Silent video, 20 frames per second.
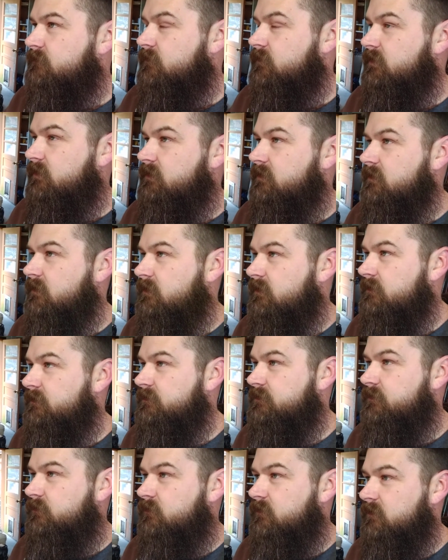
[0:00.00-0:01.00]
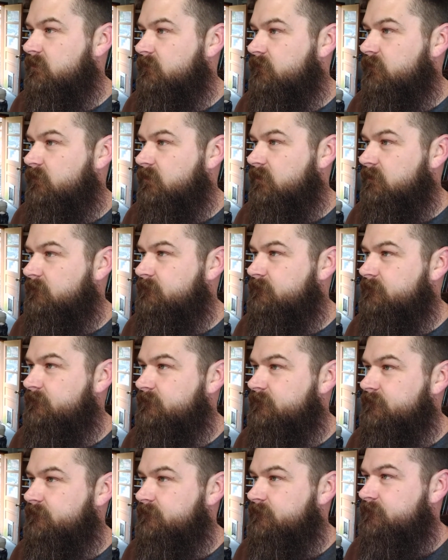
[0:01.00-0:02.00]
What do you call it? There's a word for it.
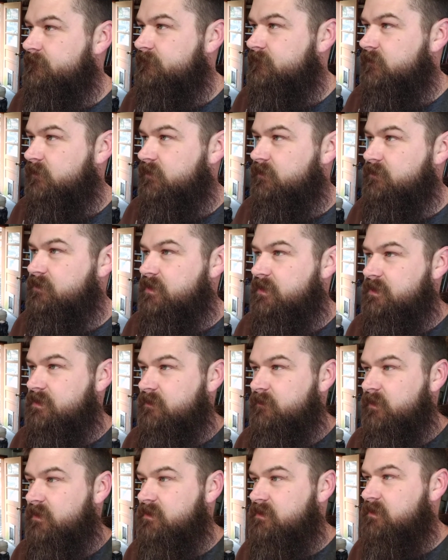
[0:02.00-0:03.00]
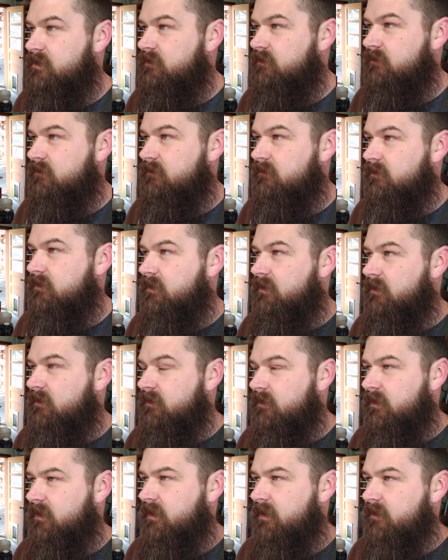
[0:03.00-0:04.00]
Where there's just a bunch of,
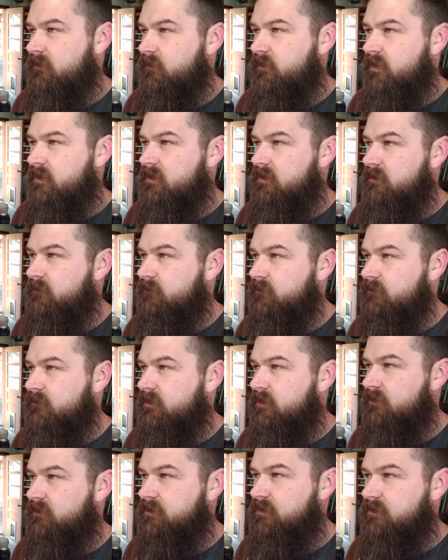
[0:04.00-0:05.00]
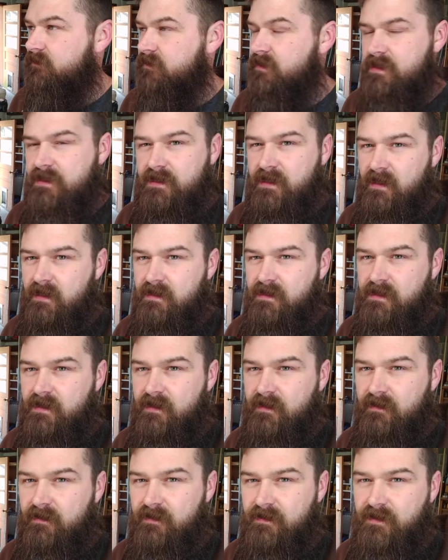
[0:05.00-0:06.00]
the guy goes to estate
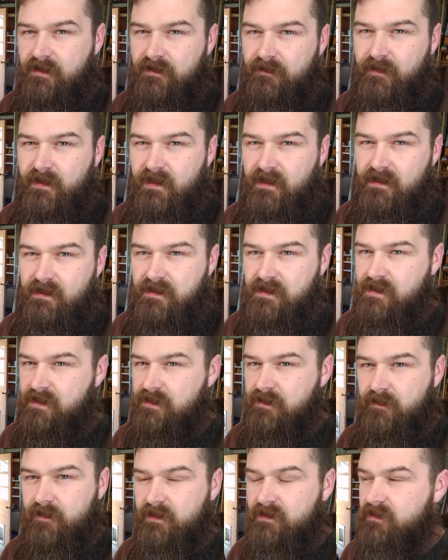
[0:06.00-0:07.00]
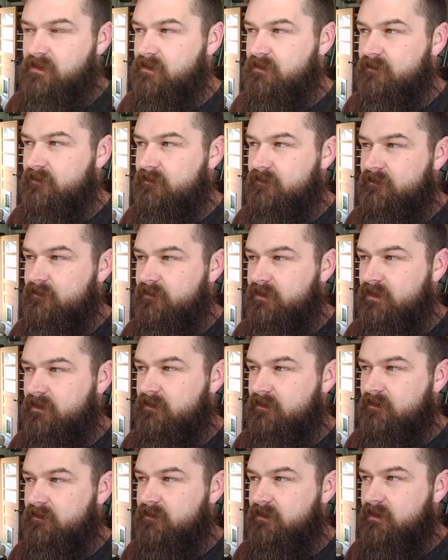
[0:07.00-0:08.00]
sales and buys just a bunch of, you
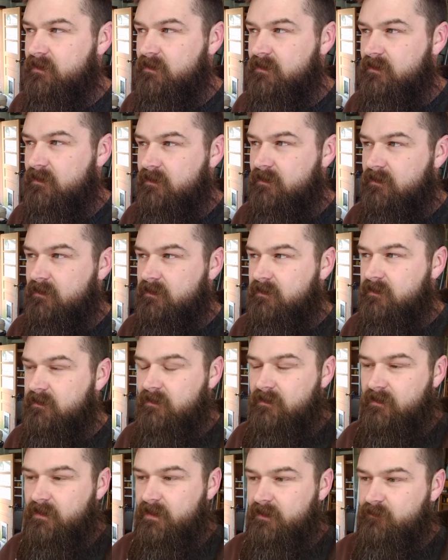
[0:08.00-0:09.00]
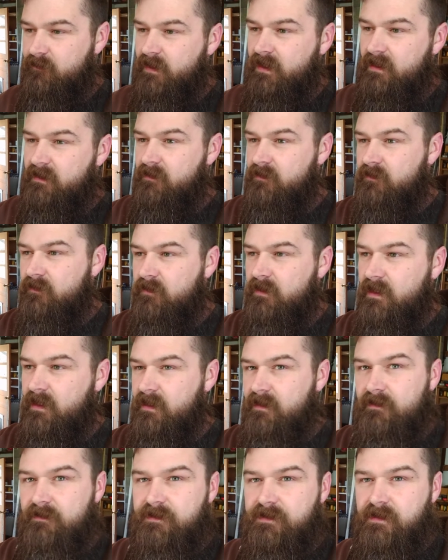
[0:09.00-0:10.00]
know, he'll like buy the whole
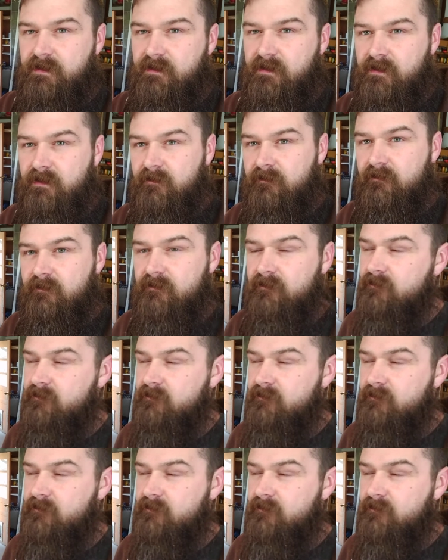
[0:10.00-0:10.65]
house and then